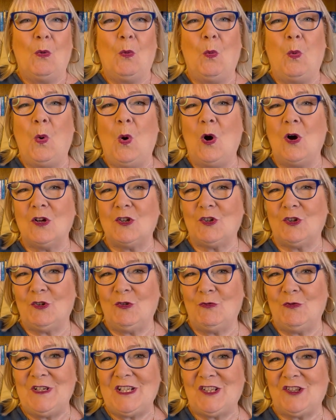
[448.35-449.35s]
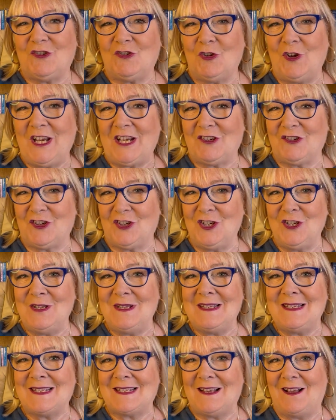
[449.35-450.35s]
What
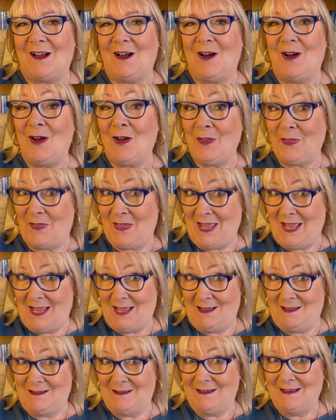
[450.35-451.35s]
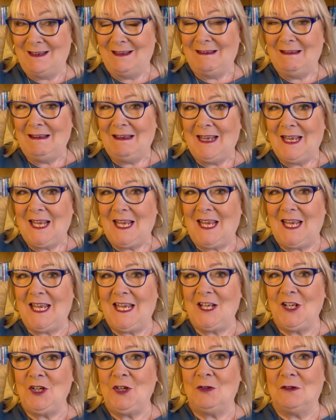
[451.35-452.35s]
restrictions are there
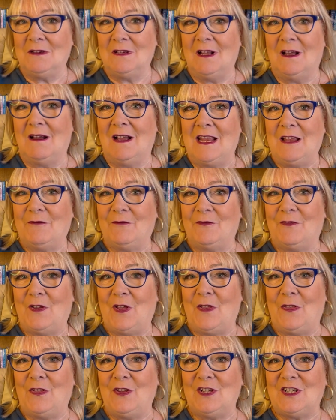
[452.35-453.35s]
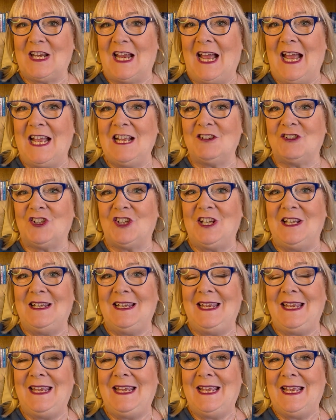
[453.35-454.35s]
in your life that
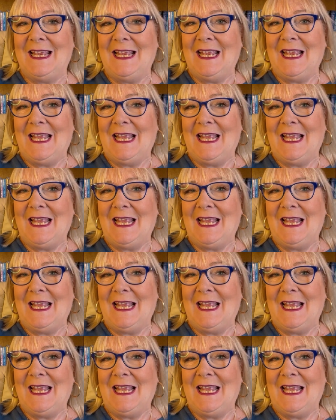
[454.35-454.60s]
actually